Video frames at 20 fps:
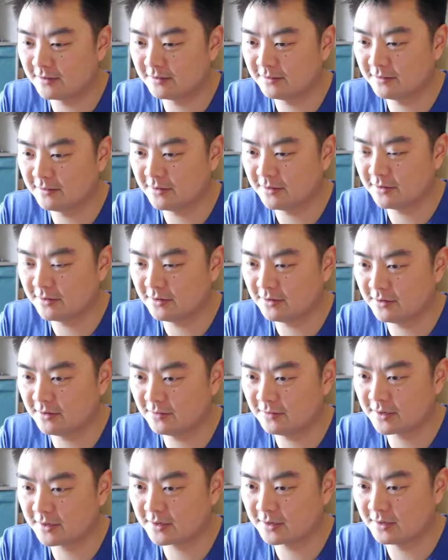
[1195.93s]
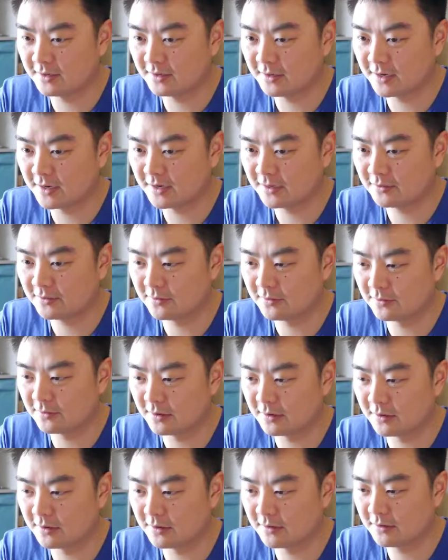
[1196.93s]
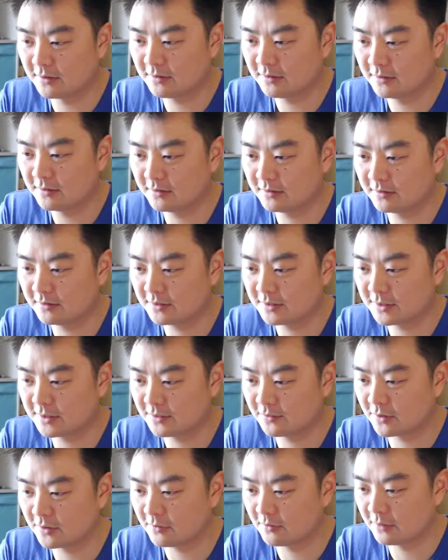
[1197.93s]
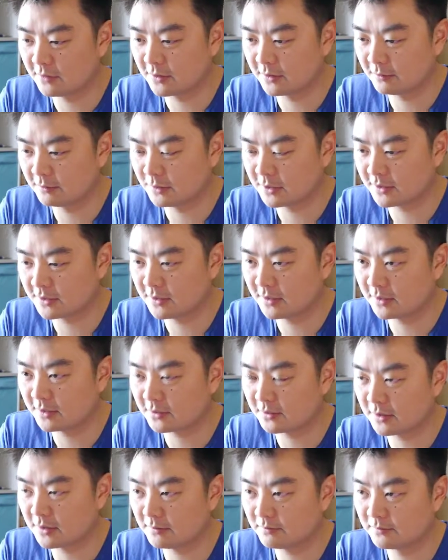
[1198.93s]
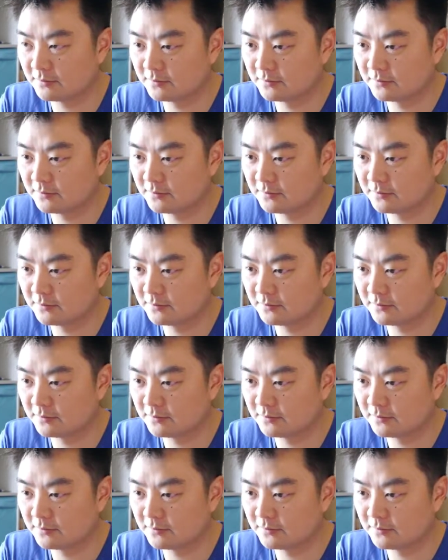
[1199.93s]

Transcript: Oh, I don't know if they're colliding with one another. Let's see if we can run them into... Oh, crap.